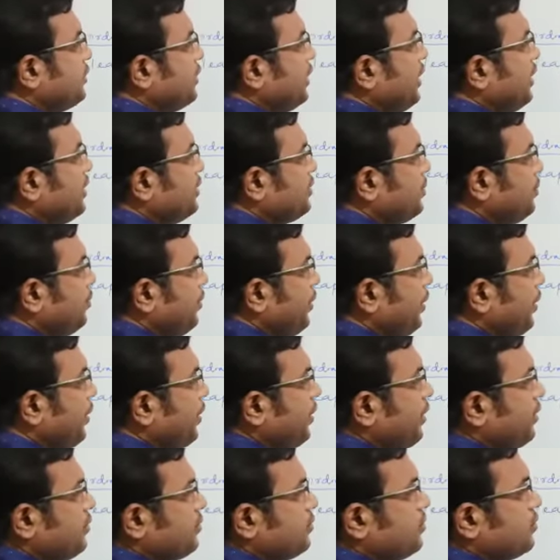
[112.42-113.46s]
days
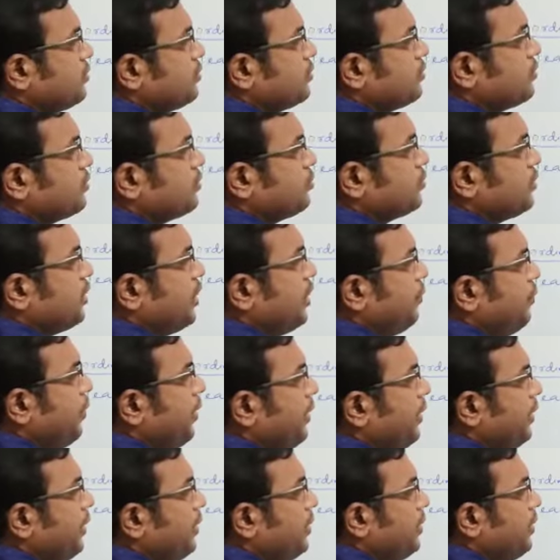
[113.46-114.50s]
means
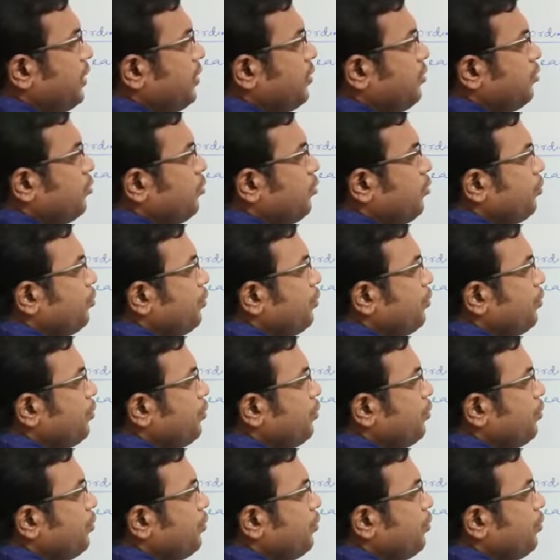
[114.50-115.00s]
7 into